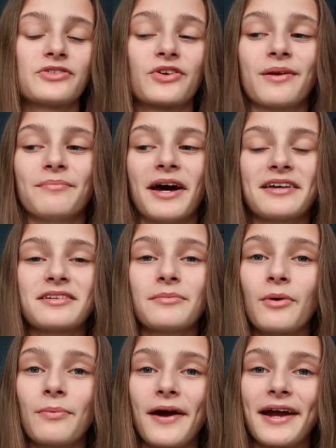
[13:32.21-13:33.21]
during
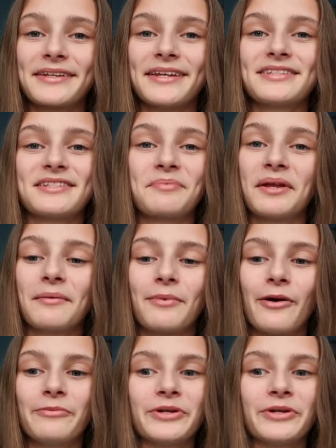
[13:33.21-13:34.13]
basketball practice depending upon